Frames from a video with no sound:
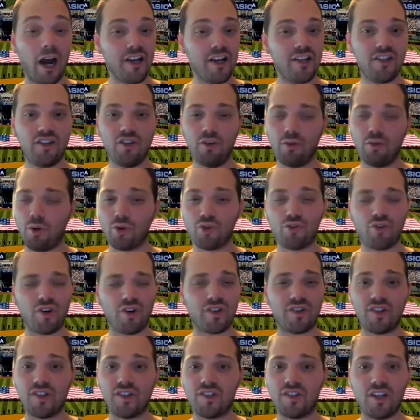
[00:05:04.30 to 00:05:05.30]
I still don't
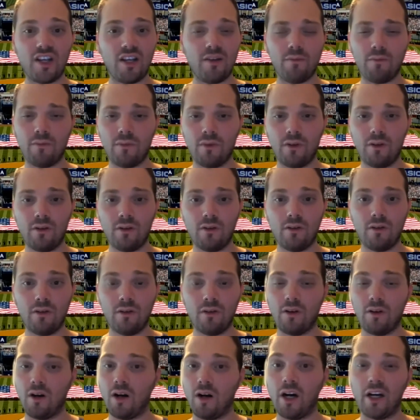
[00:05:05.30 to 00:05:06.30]
trust this team.
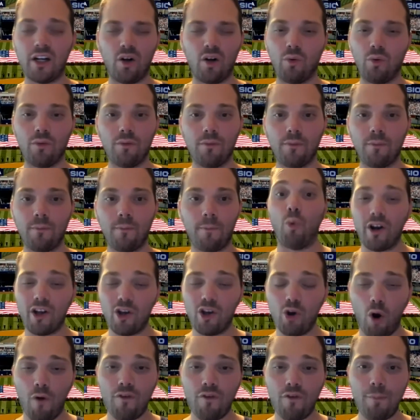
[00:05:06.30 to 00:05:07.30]
I don't. You want to
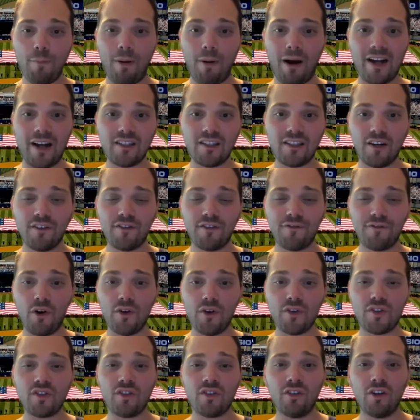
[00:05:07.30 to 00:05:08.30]
go over the positives
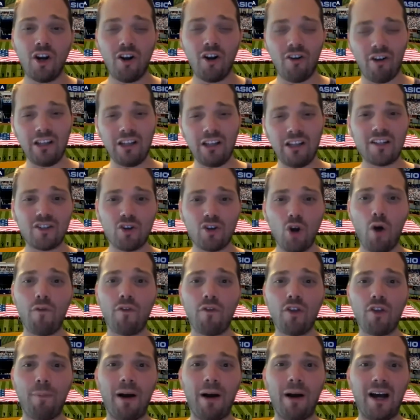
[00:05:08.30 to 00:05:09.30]
first? All right, let's go
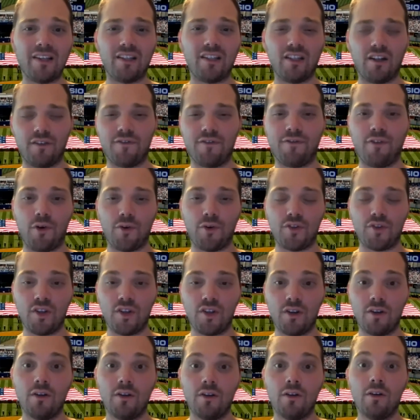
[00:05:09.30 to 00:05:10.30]
over the positives first.
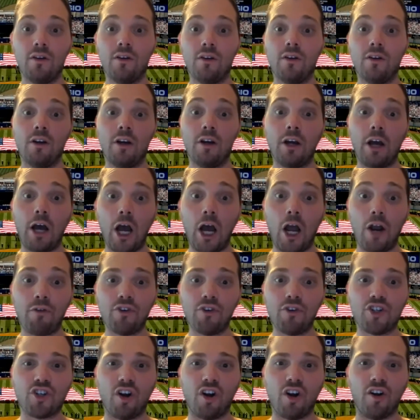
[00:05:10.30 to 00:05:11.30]

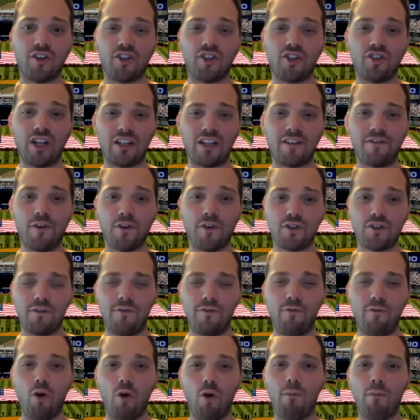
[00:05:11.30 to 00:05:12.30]
Aaron Judge, that's first
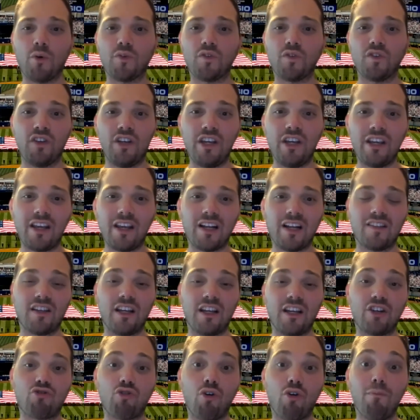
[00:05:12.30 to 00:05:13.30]
and foremost. He gets
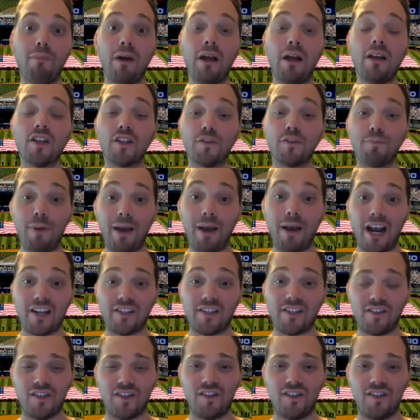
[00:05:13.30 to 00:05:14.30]
a tremendous
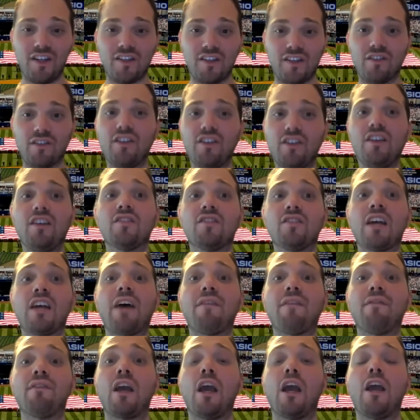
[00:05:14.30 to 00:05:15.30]
pass this season. He is
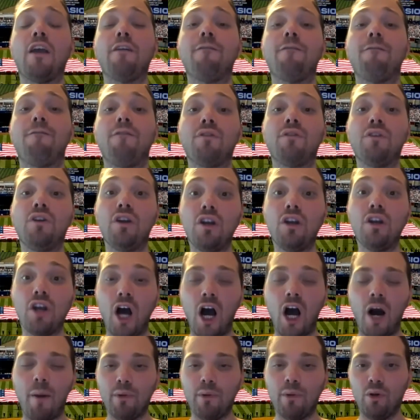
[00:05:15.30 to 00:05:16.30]
having a
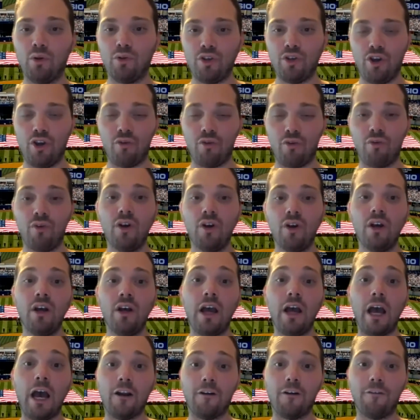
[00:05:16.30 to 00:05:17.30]
phenomenal year.
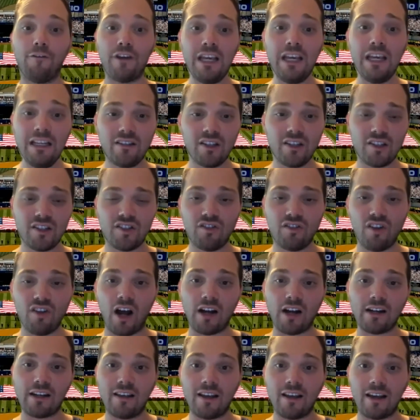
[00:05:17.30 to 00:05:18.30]
And if he does
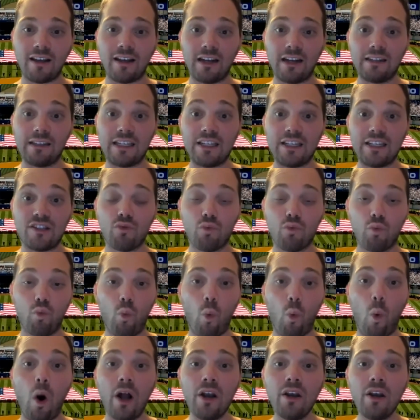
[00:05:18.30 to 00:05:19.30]
not get at least
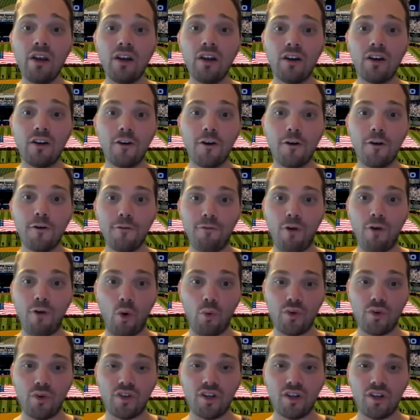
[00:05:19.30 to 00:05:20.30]
one
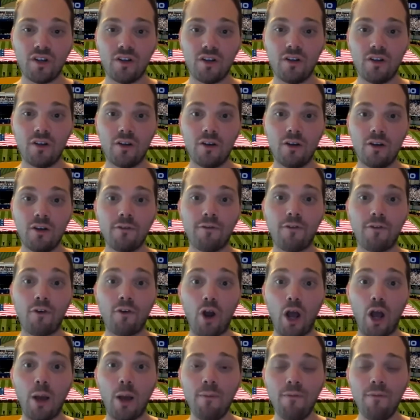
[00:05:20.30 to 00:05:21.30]
vote for
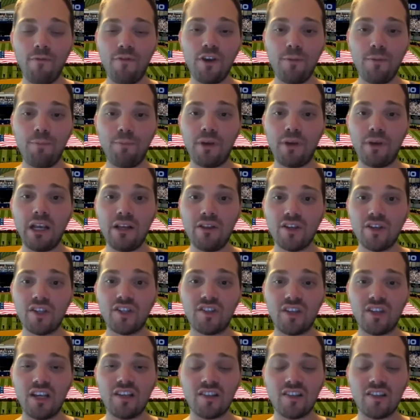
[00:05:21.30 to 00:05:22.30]
MVP
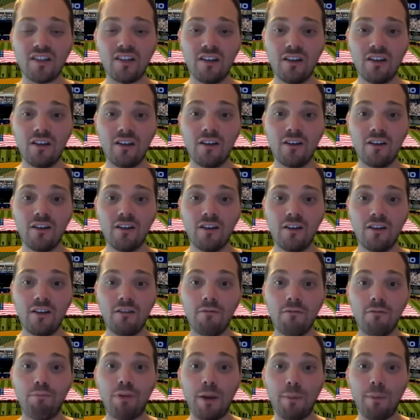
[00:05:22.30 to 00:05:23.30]
this season,
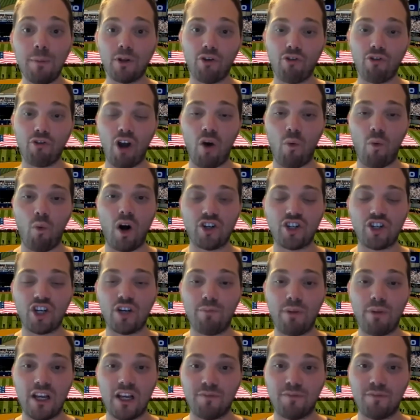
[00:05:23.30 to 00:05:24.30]
people are not
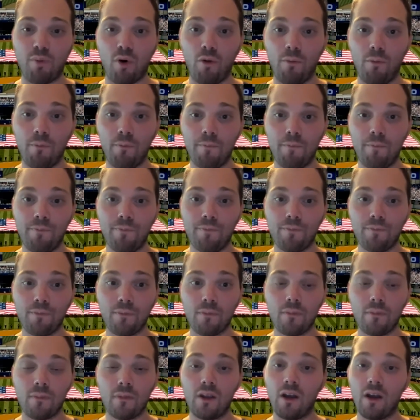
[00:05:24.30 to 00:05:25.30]
watching baseball.
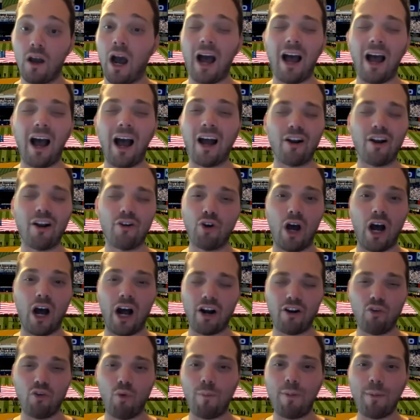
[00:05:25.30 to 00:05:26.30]
I don't
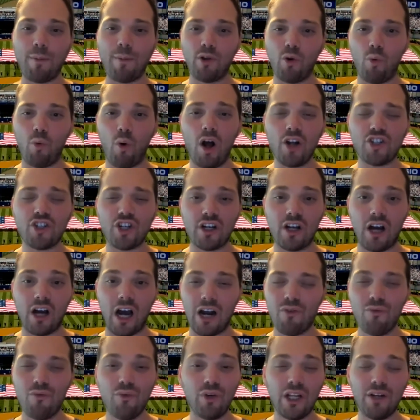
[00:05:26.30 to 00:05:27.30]
know what people are watching.
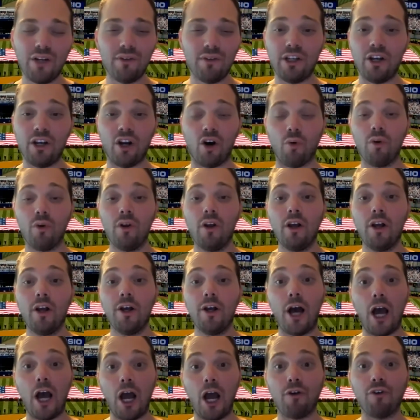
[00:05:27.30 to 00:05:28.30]
I really, really don't.
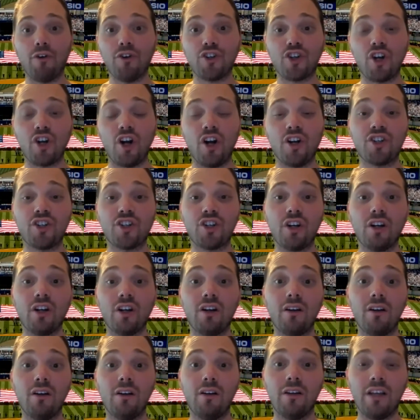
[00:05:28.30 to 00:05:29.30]
Aaron Judge,
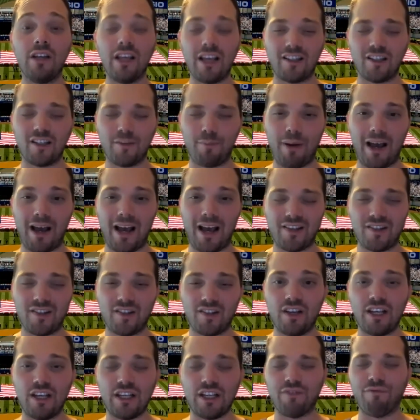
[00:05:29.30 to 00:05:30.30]
he gets a pass.
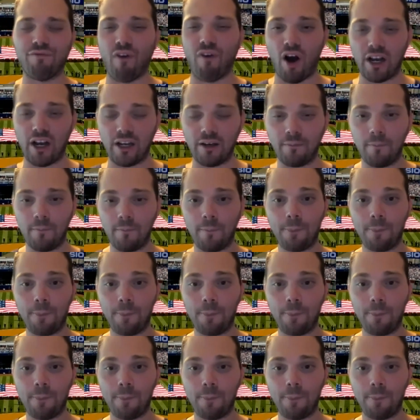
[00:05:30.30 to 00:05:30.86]
He's fine.